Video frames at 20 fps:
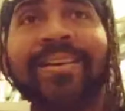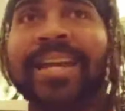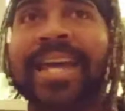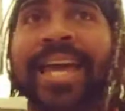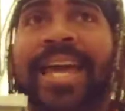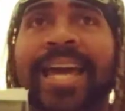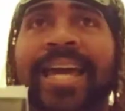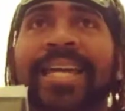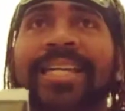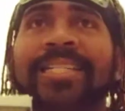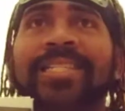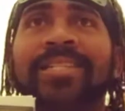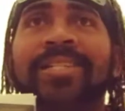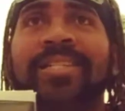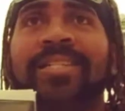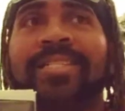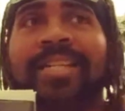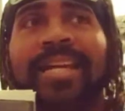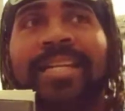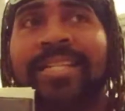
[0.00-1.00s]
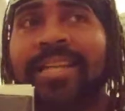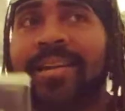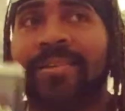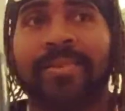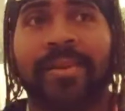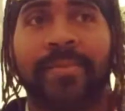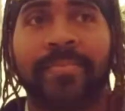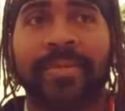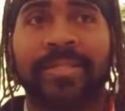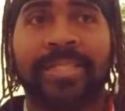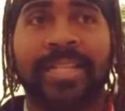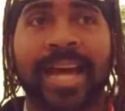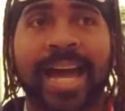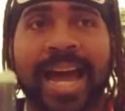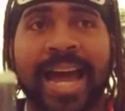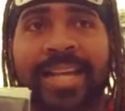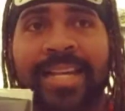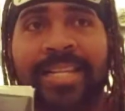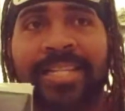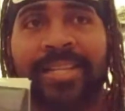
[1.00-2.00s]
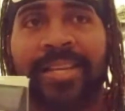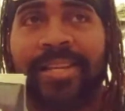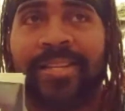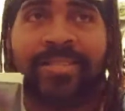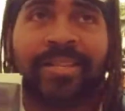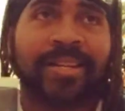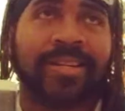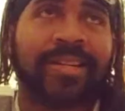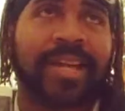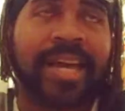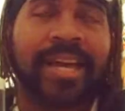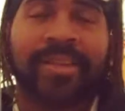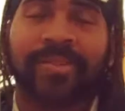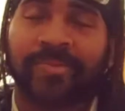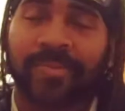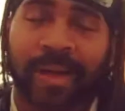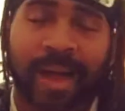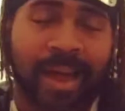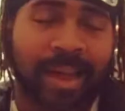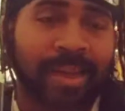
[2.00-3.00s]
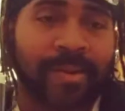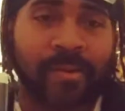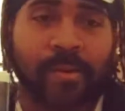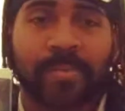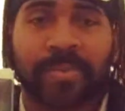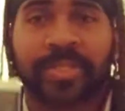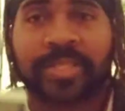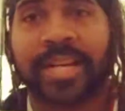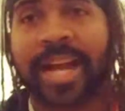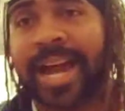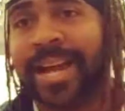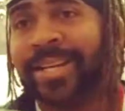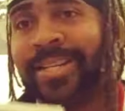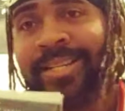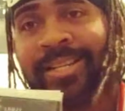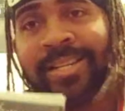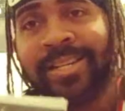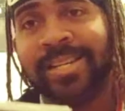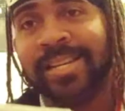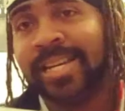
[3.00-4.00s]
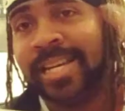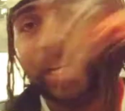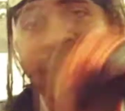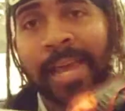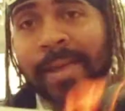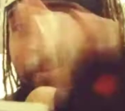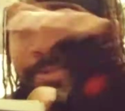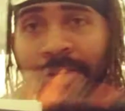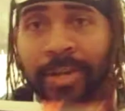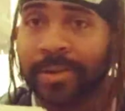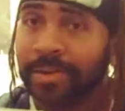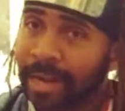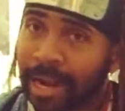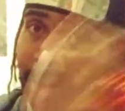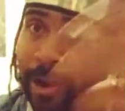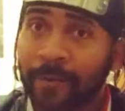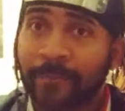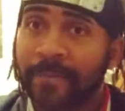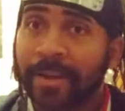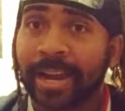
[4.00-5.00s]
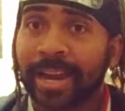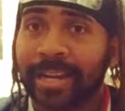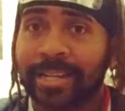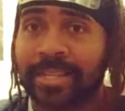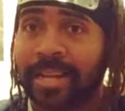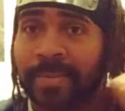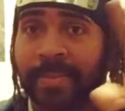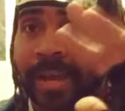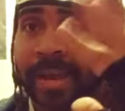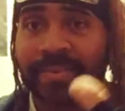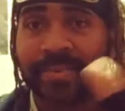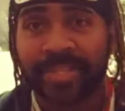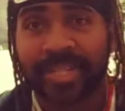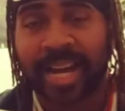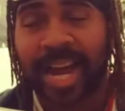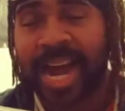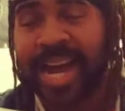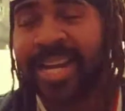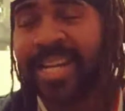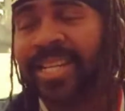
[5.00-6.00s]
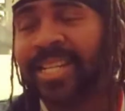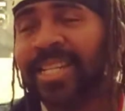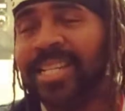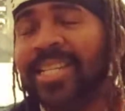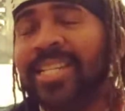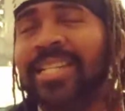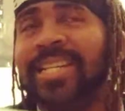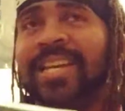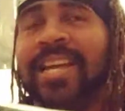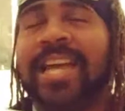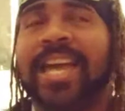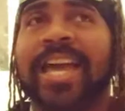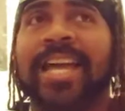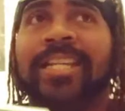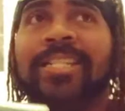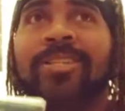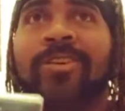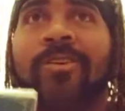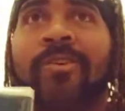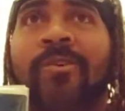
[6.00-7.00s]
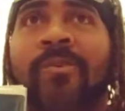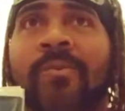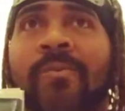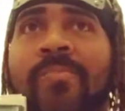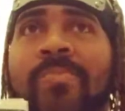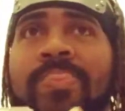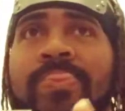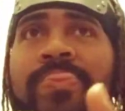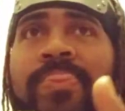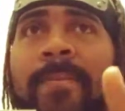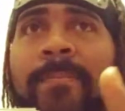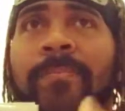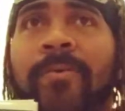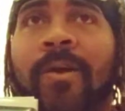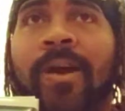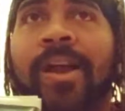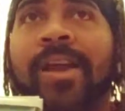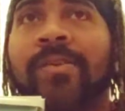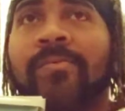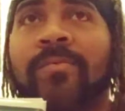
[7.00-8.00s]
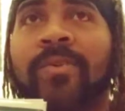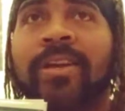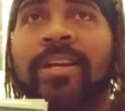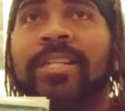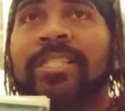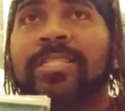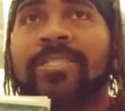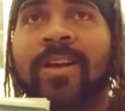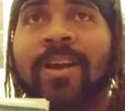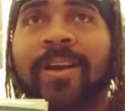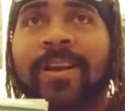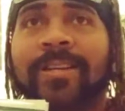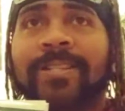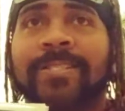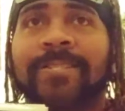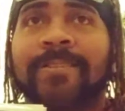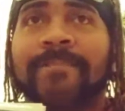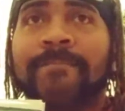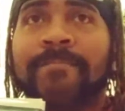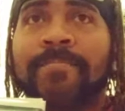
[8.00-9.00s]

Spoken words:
and he's like, telling him to come inside. And then he's like, okay, I'll give you one more shot. He keeps shooting. Now, go figure, he's going to make every shot. And so, the part where it starts,